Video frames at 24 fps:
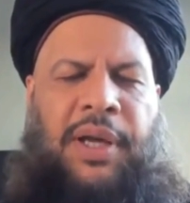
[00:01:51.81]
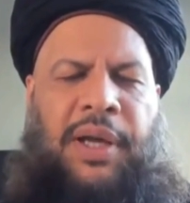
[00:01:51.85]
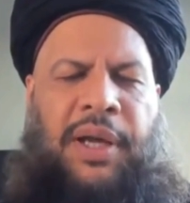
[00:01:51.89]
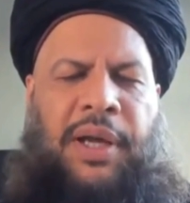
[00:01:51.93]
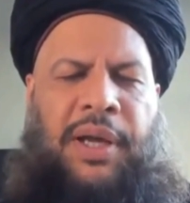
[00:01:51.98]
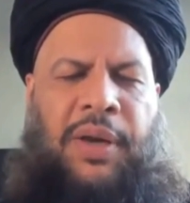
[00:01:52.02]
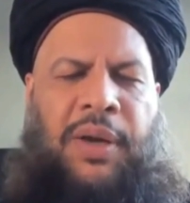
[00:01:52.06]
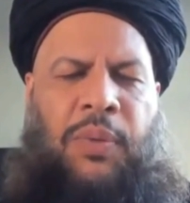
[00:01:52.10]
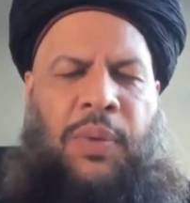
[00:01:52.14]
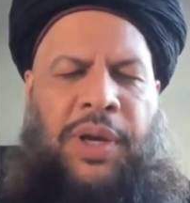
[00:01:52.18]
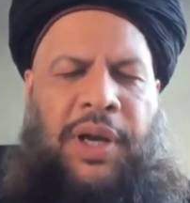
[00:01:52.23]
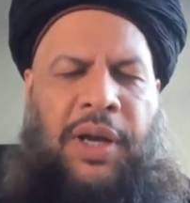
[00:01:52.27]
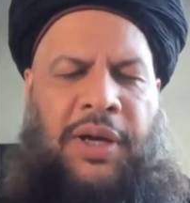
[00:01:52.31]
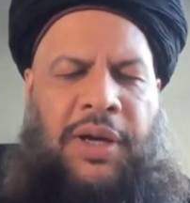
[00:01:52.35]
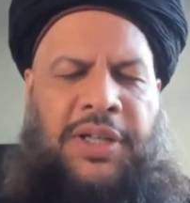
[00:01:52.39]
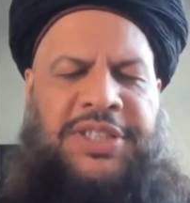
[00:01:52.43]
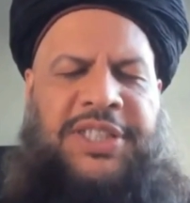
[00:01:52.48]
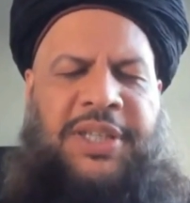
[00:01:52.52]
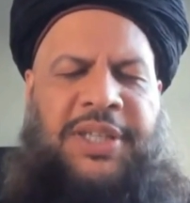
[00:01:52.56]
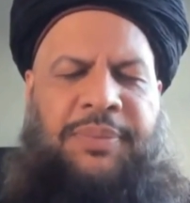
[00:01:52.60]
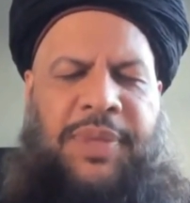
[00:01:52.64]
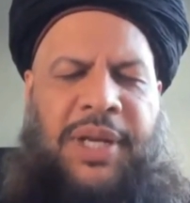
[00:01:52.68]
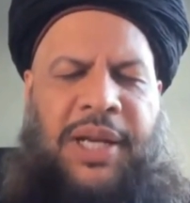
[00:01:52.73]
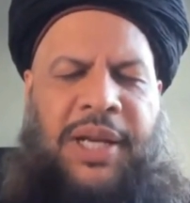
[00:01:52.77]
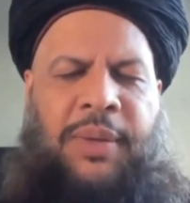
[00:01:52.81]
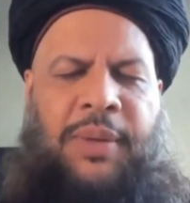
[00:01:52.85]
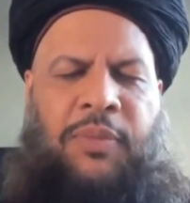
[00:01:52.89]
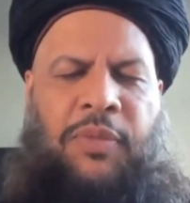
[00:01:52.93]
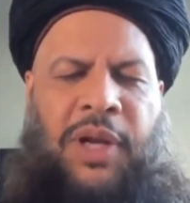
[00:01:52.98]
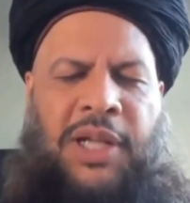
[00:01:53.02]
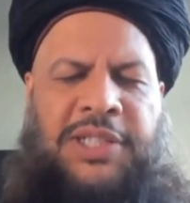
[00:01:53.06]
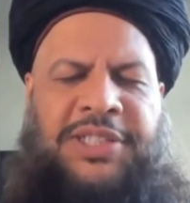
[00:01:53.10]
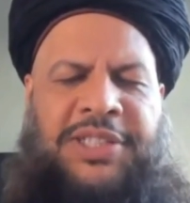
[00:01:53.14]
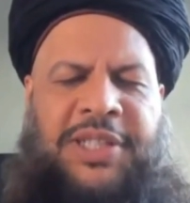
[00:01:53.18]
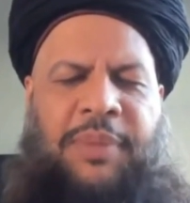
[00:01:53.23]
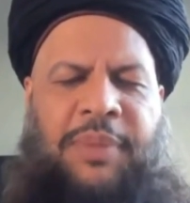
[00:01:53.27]
Uh,
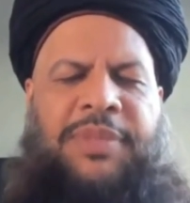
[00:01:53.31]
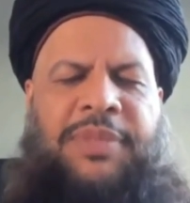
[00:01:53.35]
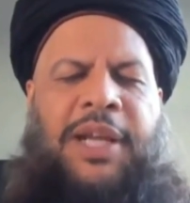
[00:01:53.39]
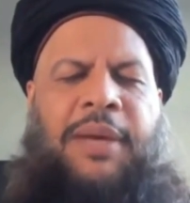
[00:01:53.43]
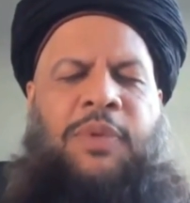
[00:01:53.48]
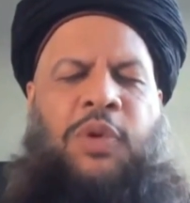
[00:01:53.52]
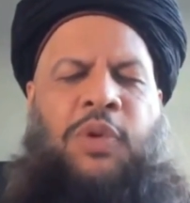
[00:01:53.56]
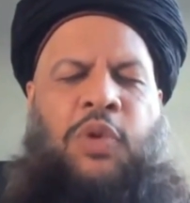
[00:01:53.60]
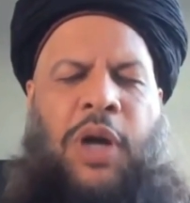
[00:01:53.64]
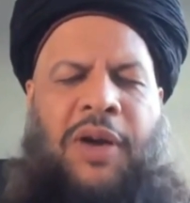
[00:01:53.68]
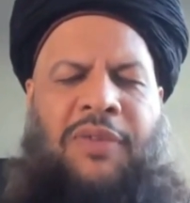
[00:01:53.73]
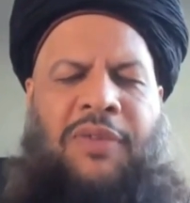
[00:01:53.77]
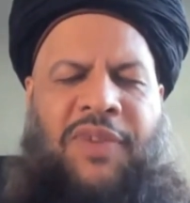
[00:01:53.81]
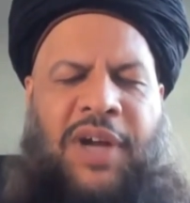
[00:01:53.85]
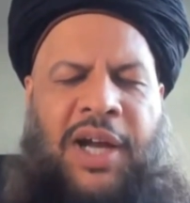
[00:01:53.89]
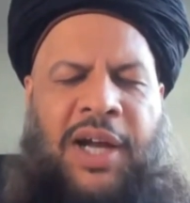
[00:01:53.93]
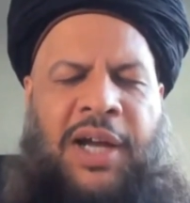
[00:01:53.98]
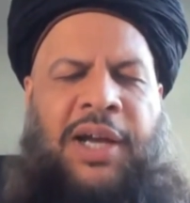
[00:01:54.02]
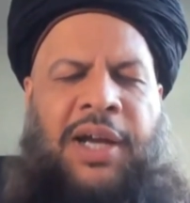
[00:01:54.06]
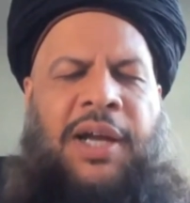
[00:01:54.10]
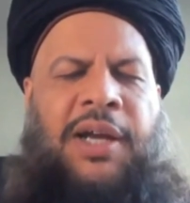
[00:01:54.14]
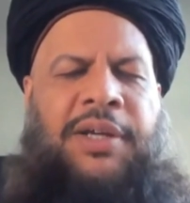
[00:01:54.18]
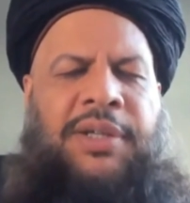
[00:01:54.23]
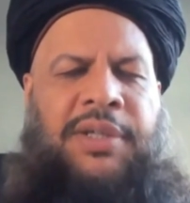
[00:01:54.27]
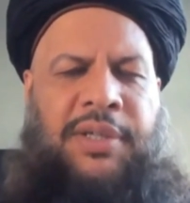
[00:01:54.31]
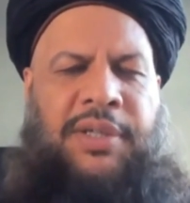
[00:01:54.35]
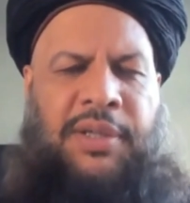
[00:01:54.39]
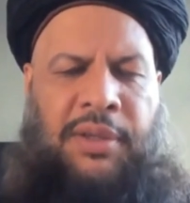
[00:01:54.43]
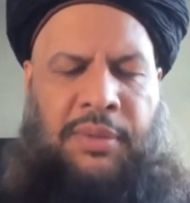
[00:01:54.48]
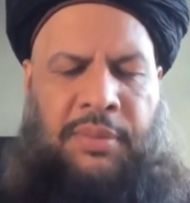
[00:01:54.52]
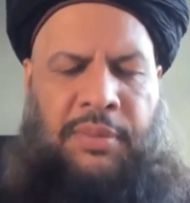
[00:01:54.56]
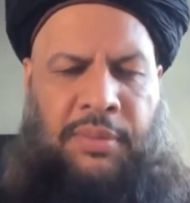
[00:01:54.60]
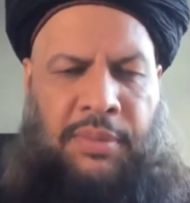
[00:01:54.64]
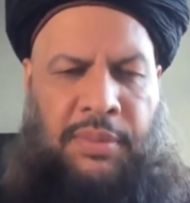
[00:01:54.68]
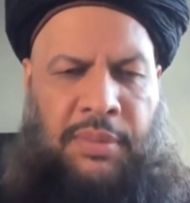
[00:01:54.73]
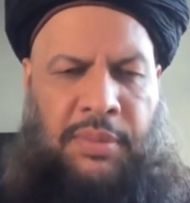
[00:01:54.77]
sometimes you have earned,
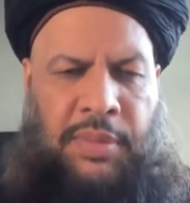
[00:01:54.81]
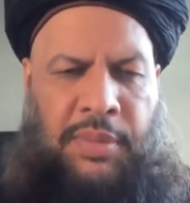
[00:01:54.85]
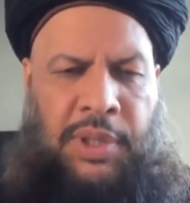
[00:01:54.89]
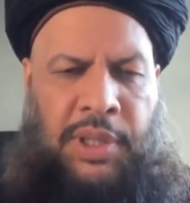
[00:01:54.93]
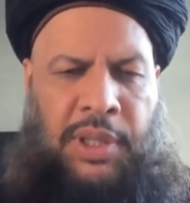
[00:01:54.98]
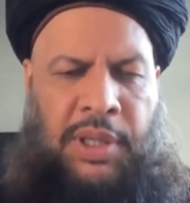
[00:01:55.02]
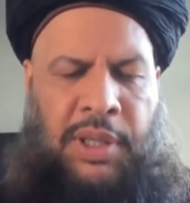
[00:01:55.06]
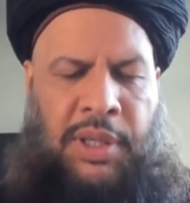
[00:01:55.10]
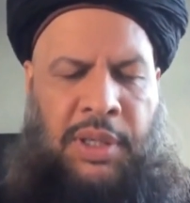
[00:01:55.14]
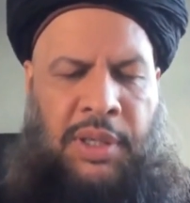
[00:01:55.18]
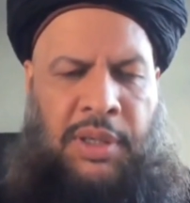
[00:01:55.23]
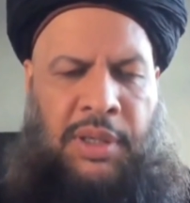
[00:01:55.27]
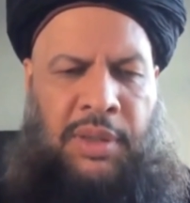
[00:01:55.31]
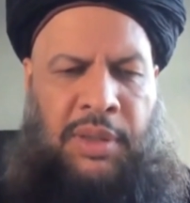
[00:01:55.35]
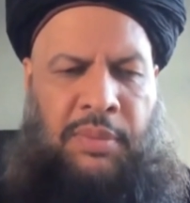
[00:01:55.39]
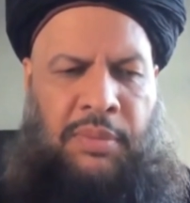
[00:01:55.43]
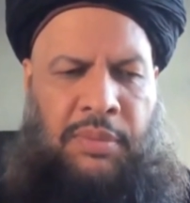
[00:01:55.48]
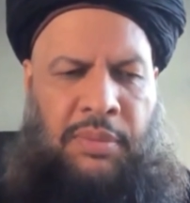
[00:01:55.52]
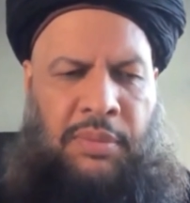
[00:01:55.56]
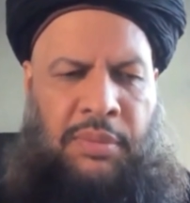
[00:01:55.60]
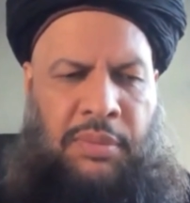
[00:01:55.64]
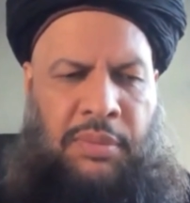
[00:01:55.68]
uh,